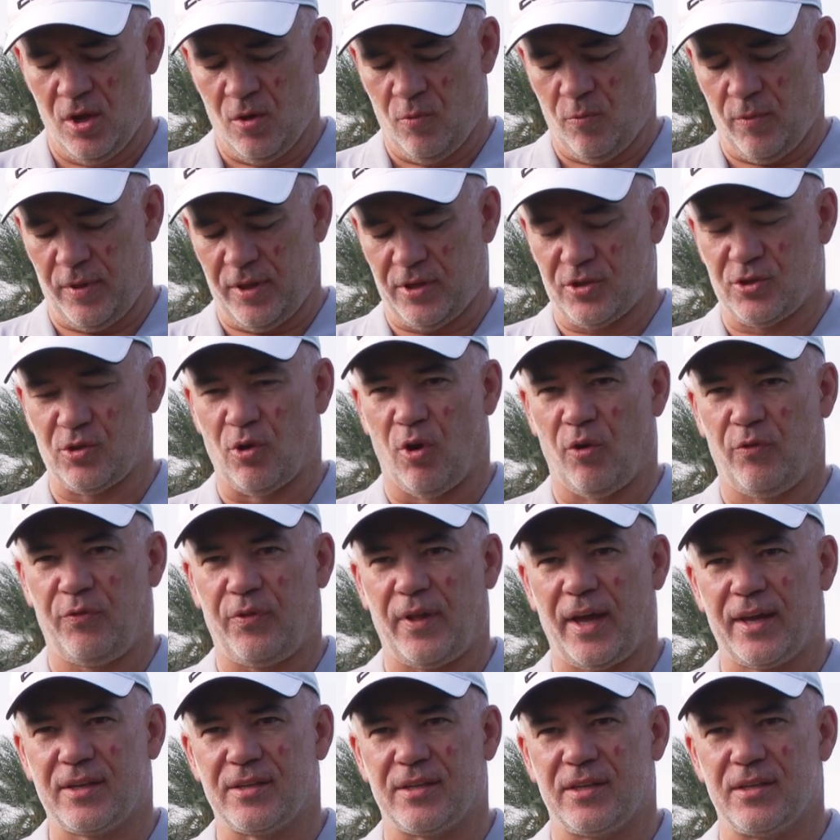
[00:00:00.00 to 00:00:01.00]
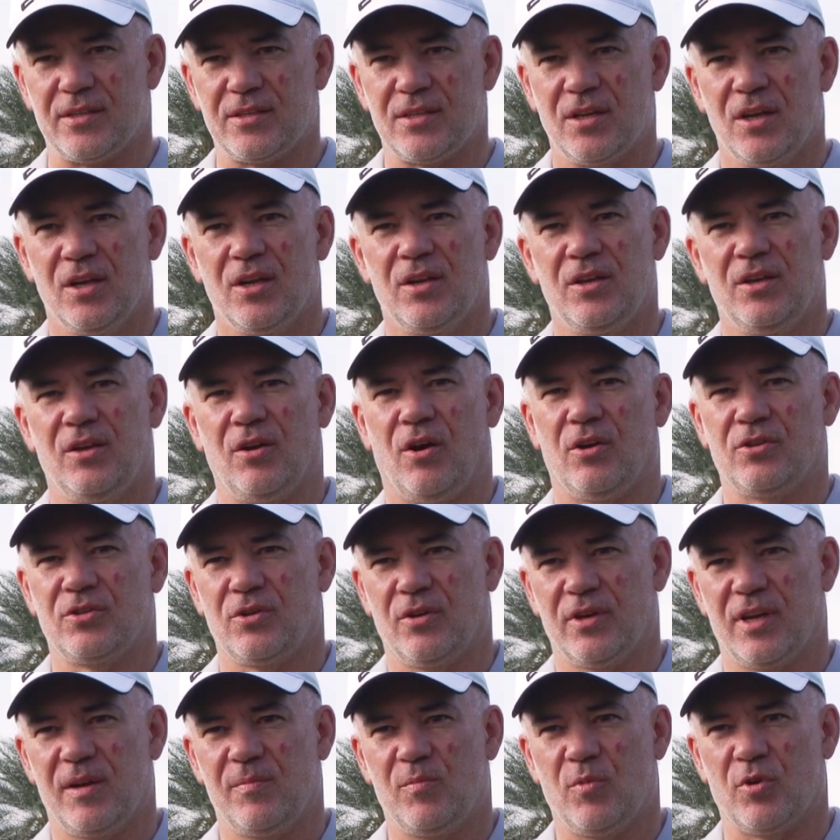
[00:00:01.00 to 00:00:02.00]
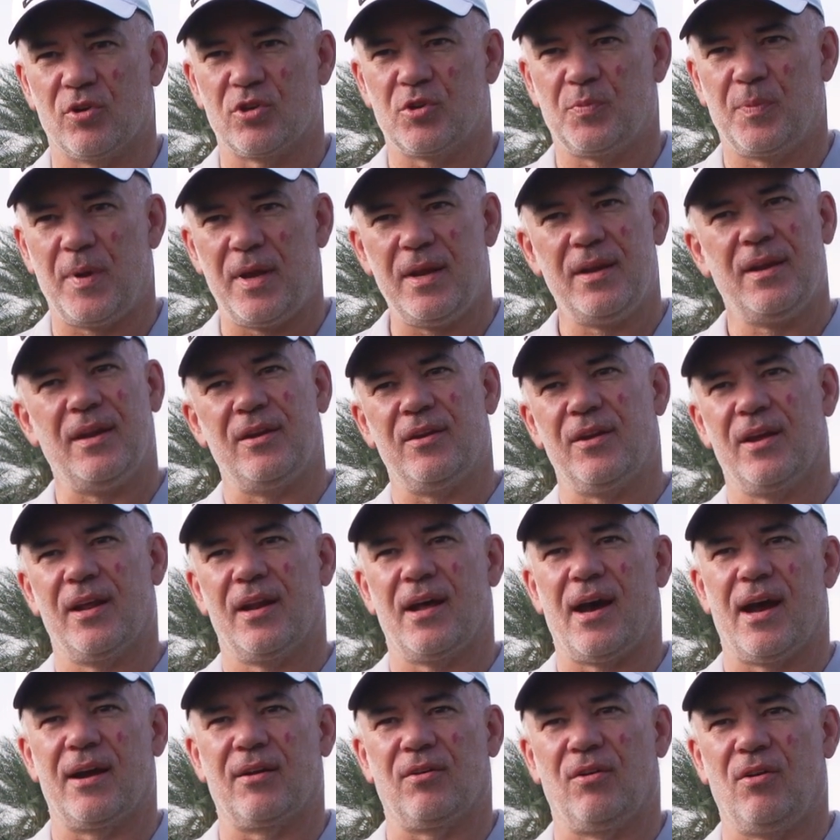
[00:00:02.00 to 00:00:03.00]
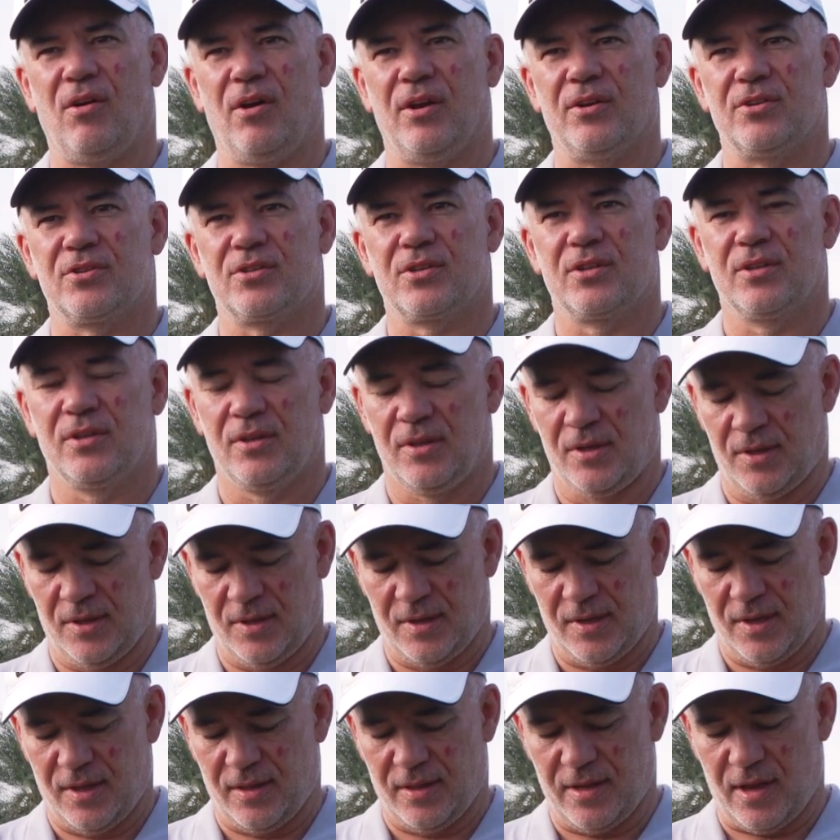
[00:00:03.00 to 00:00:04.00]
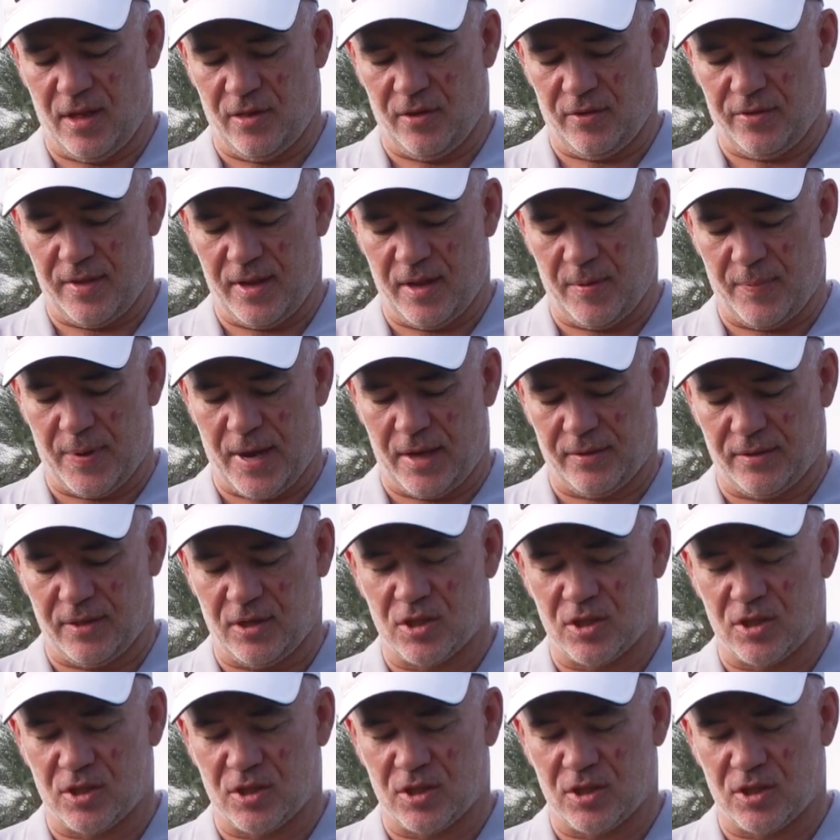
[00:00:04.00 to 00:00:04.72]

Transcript: When the sole flexes, you also get more speed and you get higher launch. The other thing about